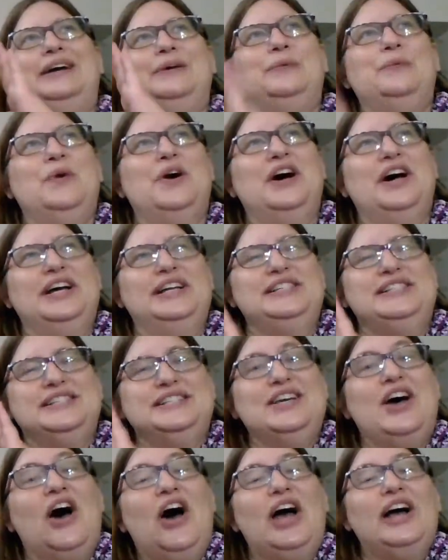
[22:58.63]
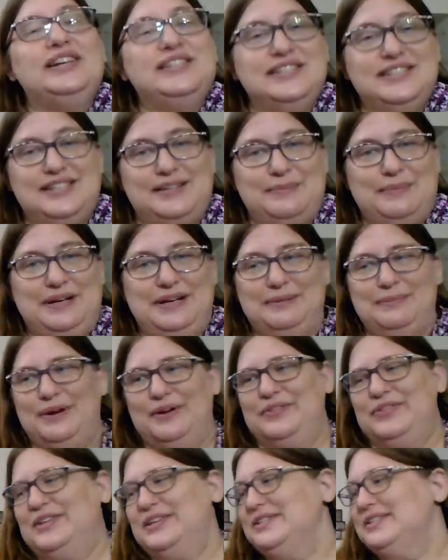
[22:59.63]
want to talk to somebody
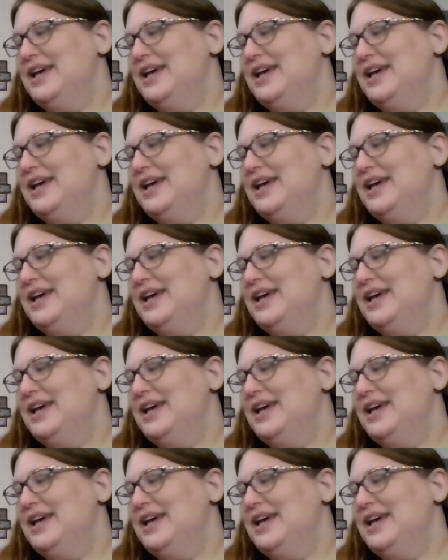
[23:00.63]
about this.